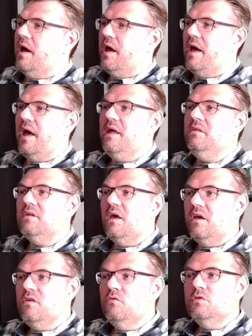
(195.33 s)
and
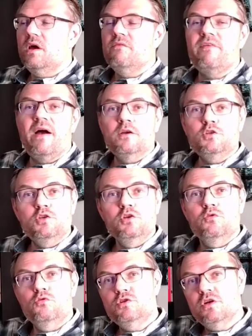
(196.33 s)
a, a function
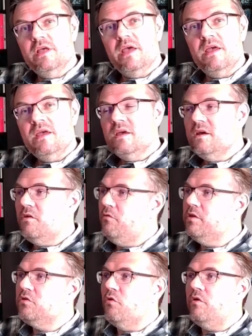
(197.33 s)
usually
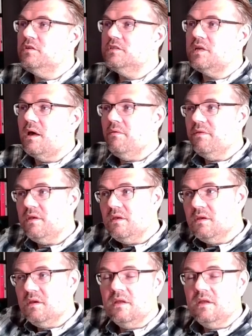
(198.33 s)
returns something.